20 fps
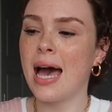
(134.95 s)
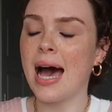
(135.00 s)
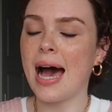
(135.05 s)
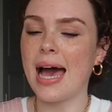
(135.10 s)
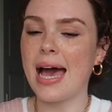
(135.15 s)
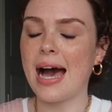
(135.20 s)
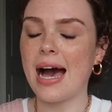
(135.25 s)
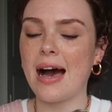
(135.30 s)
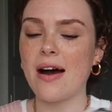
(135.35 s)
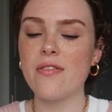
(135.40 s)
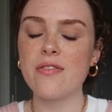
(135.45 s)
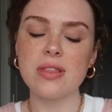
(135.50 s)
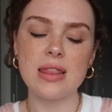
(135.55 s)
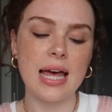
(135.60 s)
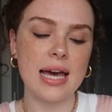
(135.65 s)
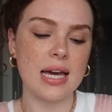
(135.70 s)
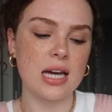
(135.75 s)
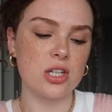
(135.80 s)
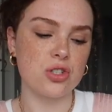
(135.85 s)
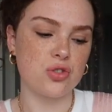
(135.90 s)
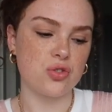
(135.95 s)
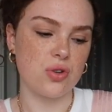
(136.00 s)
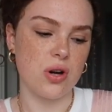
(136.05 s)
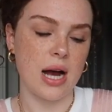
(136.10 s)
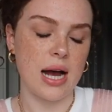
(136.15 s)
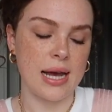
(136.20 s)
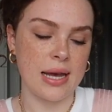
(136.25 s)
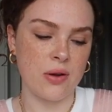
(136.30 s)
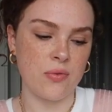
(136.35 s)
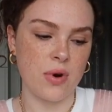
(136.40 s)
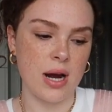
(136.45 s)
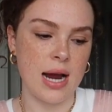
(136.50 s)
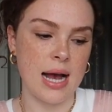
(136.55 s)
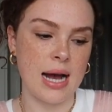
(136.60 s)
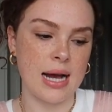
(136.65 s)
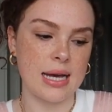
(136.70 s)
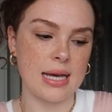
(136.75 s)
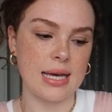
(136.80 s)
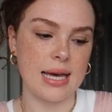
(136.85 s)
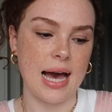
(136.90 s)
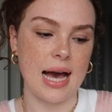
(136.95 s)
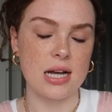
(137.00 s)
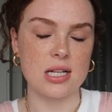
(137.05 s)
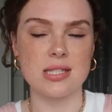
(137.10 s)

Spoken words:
I have like a drying rack.